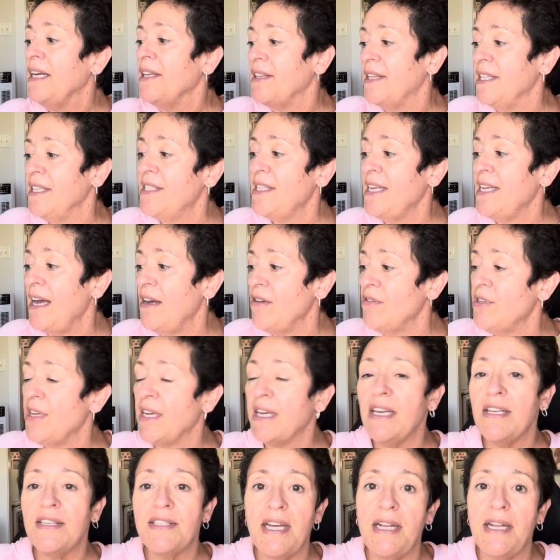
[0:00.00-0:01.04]
This sounds
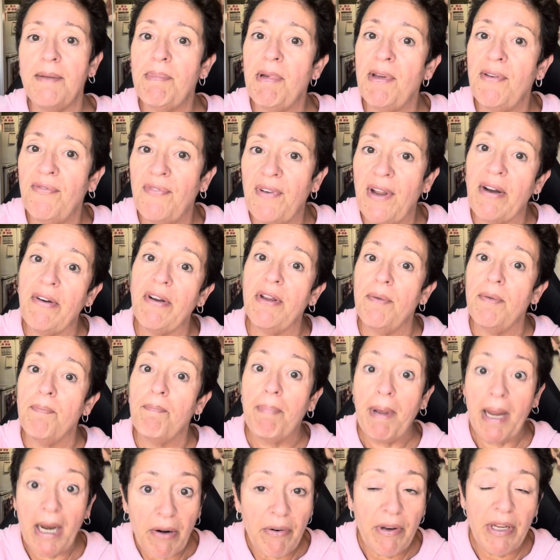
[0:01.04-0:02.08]
like it's gonna be very
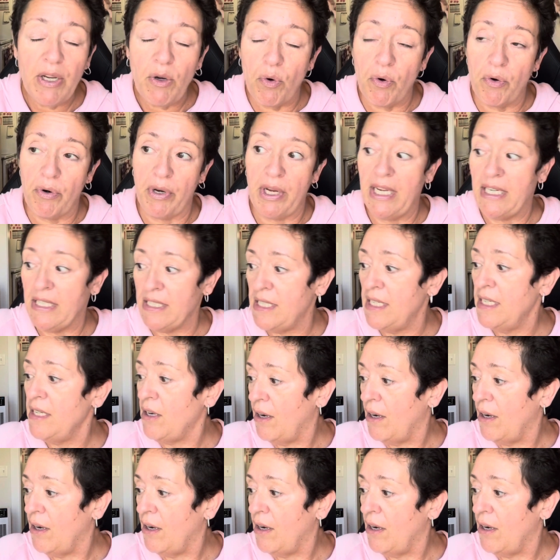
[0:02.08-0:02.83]
berry oriented,